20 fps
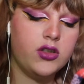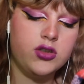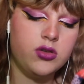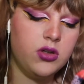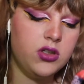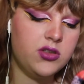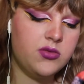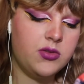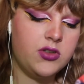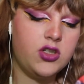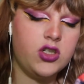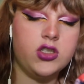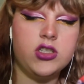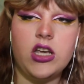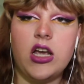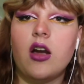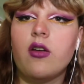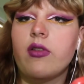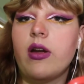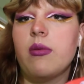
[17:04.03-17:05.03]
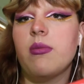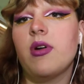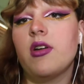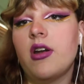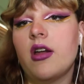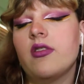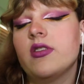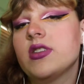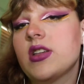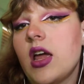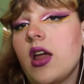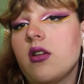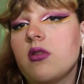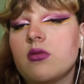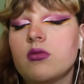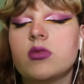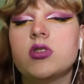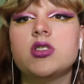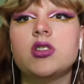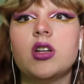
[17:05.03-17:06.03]
shorts with just like a rainbow down the side,
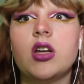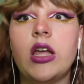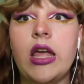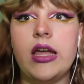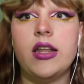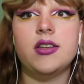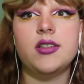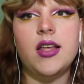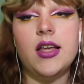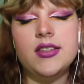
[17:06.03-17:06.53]
which again,